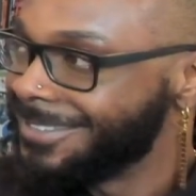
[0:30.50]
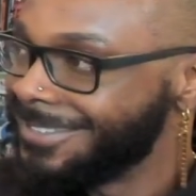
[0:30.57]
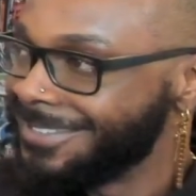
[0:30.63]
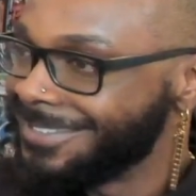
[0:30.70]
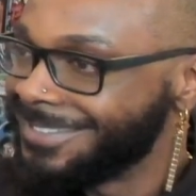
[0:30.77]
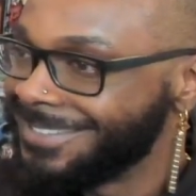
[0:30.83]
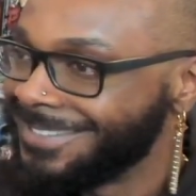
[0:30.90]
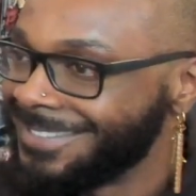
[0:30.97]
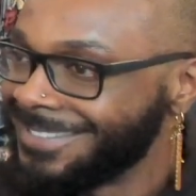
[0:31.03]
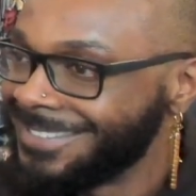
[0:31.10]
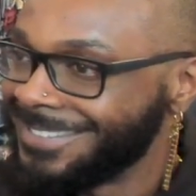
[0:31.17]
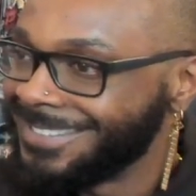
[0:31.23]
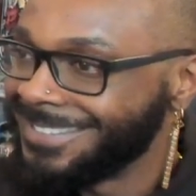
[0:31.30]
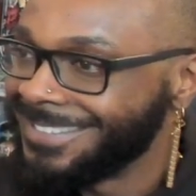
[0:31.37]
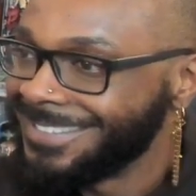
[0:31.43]

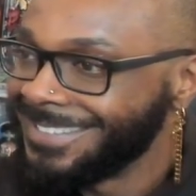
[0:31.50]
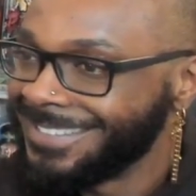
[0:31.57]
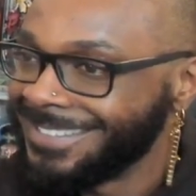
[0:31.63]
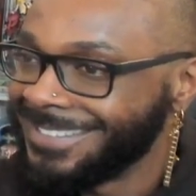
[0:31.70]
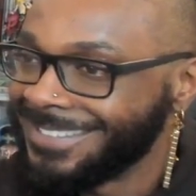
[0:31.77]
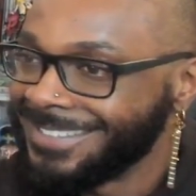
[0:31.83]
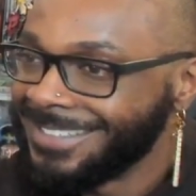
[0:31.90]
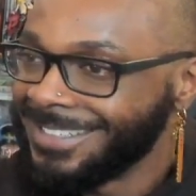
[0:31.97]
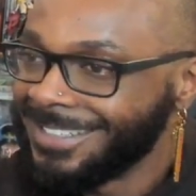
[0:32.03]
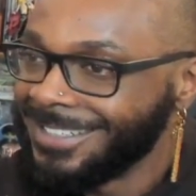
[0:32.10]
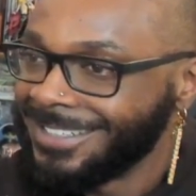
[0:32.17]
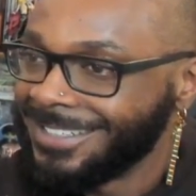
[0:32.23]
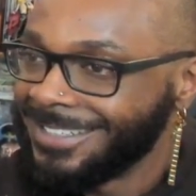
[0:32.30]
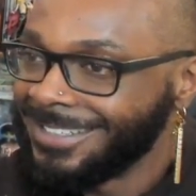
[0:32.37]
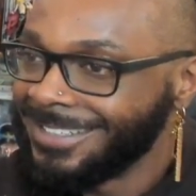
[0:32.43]

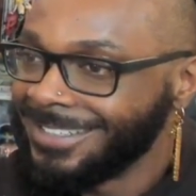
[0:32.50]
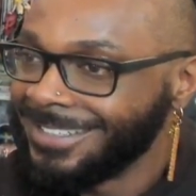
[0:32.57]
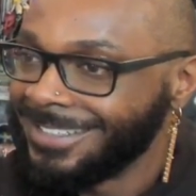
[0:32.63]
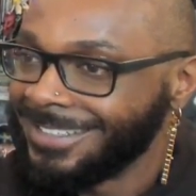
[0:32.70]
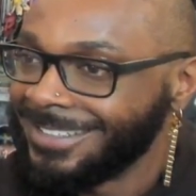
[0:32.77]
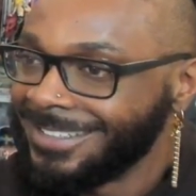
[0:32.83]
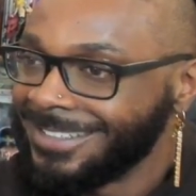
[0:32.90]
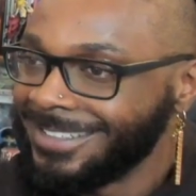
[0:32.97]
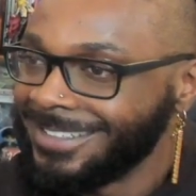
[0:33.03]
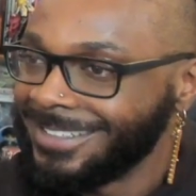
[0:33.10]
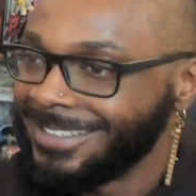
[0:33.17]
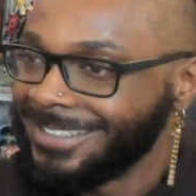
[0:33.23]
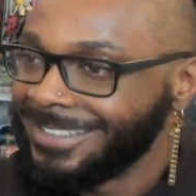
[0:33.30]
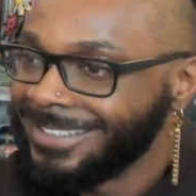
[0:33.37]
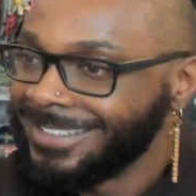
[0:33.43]

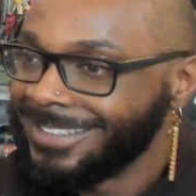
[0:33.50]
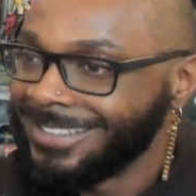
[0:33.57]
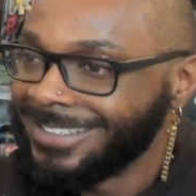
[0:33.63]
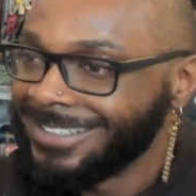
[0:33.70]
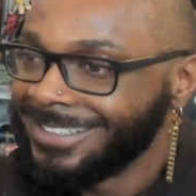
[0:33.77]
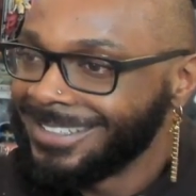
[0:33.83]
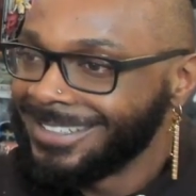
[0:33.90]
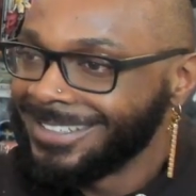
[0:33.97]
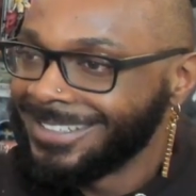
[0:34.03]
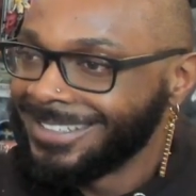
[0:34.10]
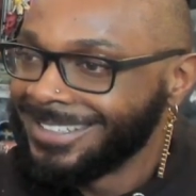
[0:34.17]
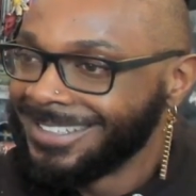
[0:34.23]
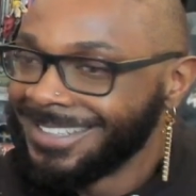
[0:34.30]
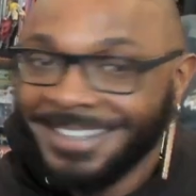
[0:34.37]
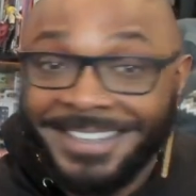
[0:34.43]

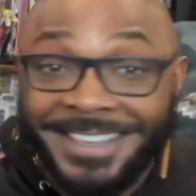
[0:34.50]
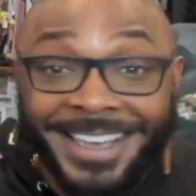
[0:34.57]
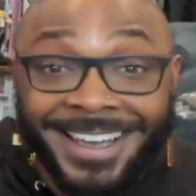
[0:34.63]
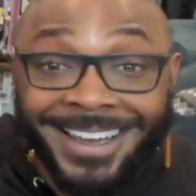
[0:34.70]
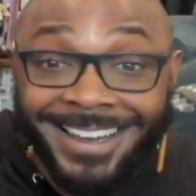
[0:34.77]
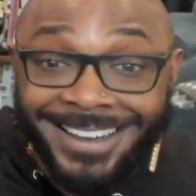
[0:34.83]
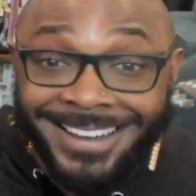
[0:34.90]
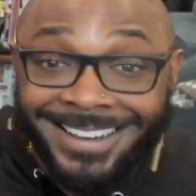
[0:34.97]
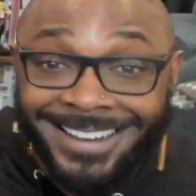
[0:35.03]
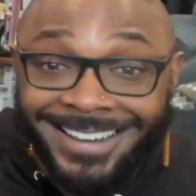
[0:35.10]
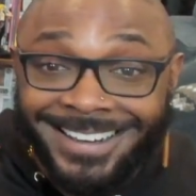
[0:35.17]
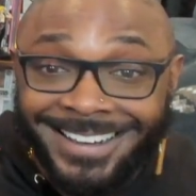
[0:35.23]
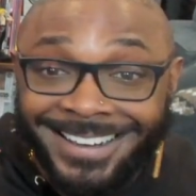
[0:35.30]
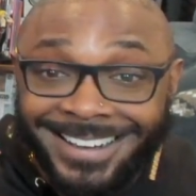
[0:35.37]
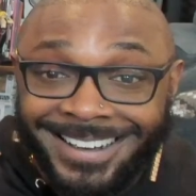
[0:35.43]

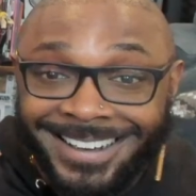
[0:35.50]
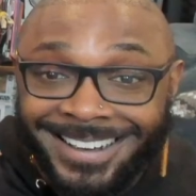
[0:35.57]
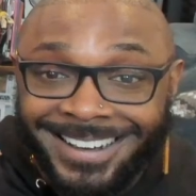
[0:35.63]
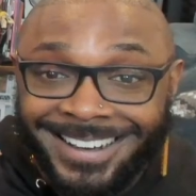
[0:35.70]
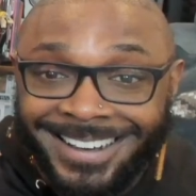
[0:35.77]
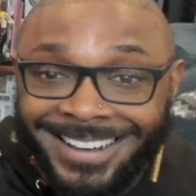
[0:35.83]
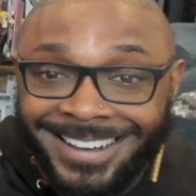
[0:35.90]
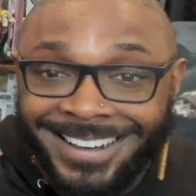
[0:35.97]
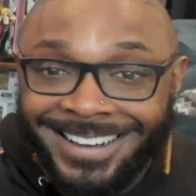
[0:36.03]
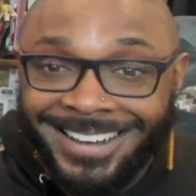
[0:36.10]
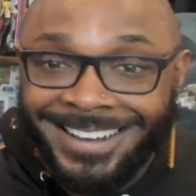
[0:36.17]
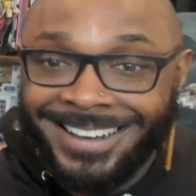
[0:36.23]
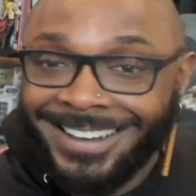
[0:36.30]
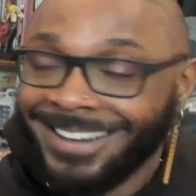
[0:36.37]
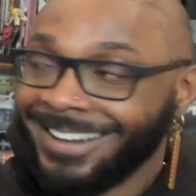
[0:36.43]

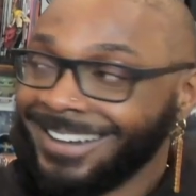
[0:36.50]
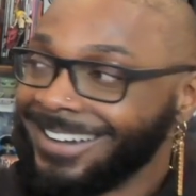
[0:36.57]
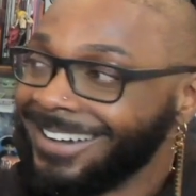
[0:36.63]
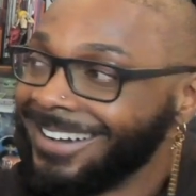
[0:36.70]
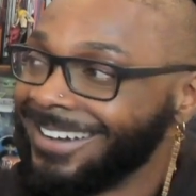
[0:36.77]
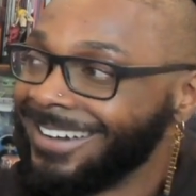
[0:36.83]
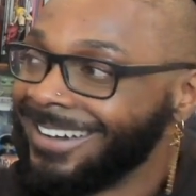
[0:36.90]
(not speaking)